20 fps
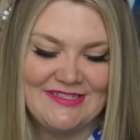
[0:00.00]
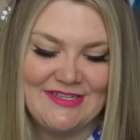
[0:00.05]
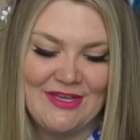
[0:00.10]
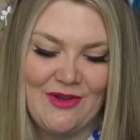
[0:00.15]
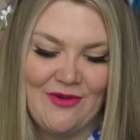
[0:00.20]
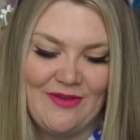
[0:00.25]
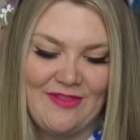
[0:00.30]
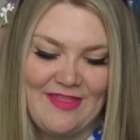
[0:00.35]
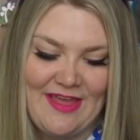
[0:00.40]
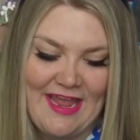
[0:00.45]

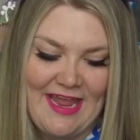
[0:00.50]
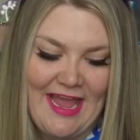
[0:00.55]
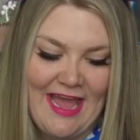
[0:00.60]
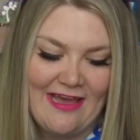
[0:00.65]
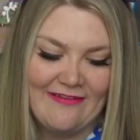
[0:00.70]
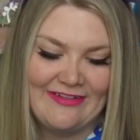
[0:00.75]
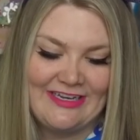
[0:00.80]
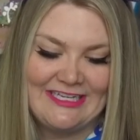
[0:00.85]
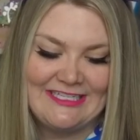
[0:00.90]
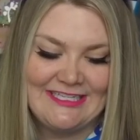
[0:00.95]
So they
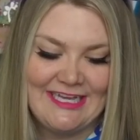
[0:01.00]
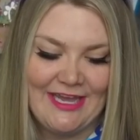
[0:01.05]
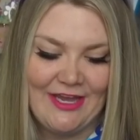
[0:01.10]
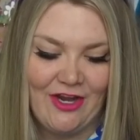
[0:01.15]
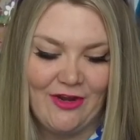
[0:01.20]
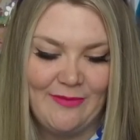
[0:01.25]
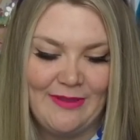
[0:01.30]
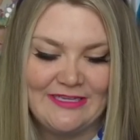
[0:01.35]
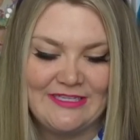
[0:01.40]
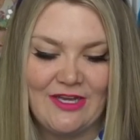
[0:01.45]
have an
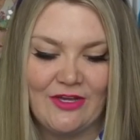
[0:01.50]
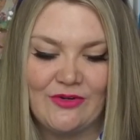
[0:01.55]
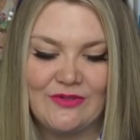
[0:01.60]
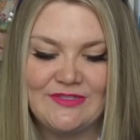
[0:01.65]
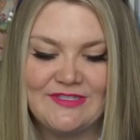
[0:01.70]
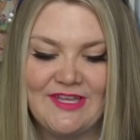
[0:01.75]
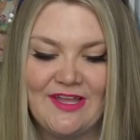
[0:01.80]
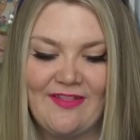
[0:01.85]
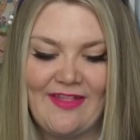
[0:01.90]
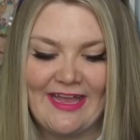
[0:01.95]
entire
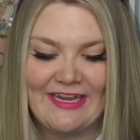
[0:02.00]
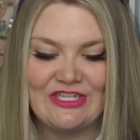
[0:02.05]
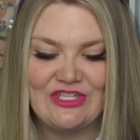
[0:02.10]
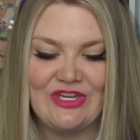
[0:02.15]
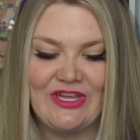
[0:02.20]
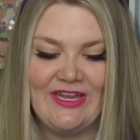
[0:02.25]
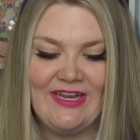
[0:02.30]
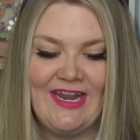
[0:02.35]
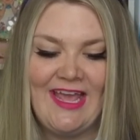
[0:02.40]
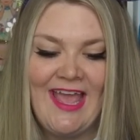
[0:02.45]
McDonald's
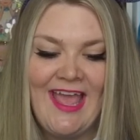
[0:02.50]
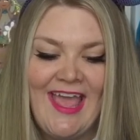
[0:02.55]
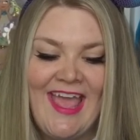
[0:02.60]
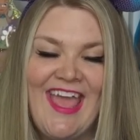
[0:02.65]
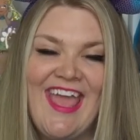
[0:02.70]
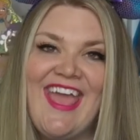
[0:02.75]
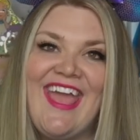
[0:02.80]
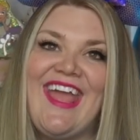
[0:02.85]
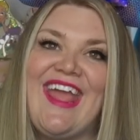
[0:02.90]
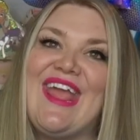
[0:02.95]
collection,
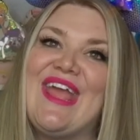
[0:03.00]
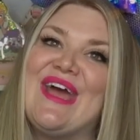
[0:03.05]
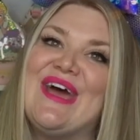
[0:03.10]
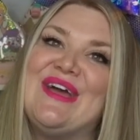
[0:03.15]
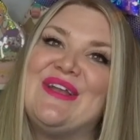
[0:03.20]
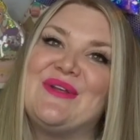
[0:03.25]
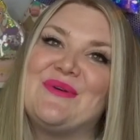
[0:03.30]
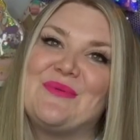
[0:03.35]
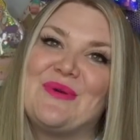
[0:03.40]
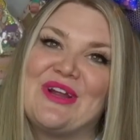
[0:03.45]

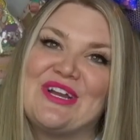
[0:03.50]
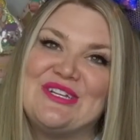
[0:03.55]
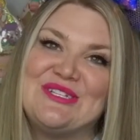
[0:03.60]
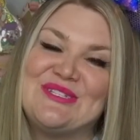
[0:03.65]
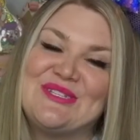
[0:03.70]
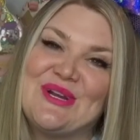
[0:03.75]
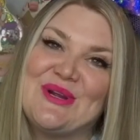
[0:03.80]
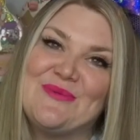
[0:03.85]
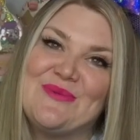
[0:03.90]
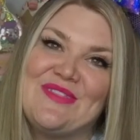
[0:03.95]
and we're gonna
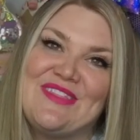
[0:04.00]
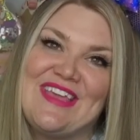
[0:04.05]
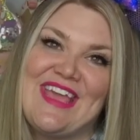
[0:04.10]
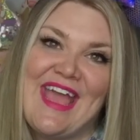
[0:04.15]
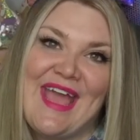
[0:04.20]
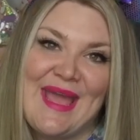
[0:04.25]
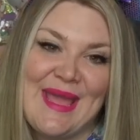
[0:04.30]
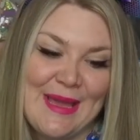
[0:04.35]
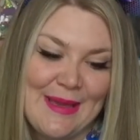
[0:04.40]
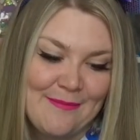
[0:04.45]
start with the
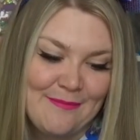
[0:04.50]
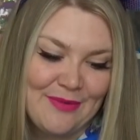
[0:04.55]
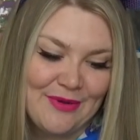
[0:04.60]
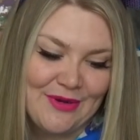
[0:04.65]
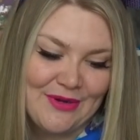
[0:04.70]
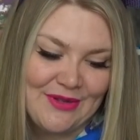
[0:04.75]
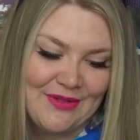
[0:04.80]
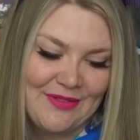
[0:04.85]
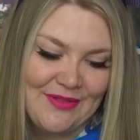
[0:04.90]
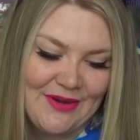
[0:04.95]

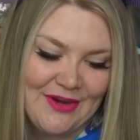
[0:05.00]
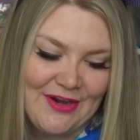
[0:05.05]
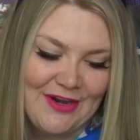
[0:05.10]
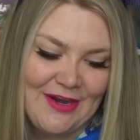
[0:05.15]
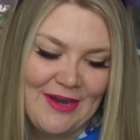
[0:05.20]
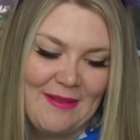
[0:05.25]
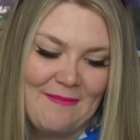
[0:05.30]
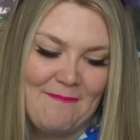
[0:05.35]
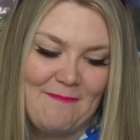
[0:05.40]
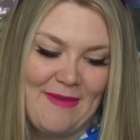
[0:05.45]

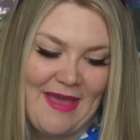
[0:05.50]
Hamburglar